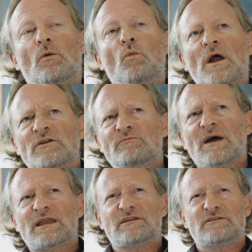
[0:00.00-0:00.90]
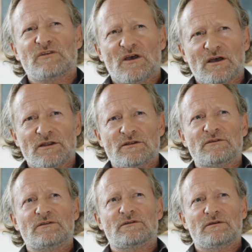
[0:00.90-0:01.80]
One of my
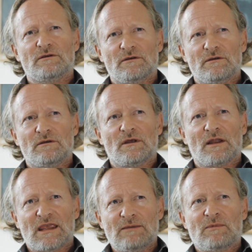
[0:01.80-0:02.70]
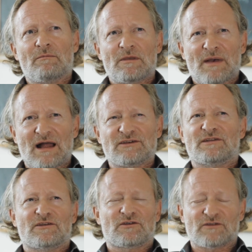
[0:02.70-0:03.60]
concerns, and I keep coming back to
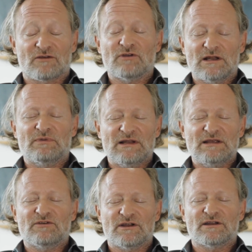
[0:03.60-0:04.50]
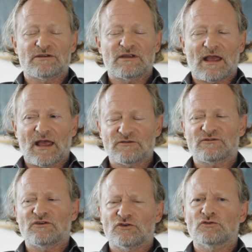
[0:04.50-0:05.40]
this because I really believe in it, has
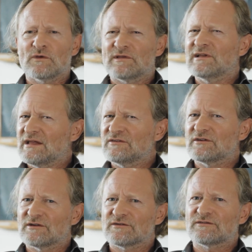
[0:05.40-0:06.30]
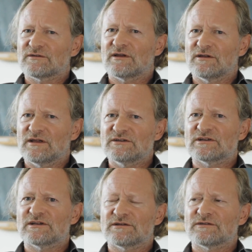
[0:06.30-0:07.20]
to do with laziness and
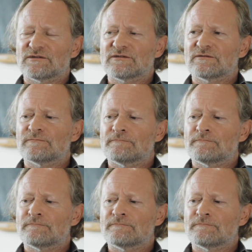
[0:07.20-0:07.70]
indolence.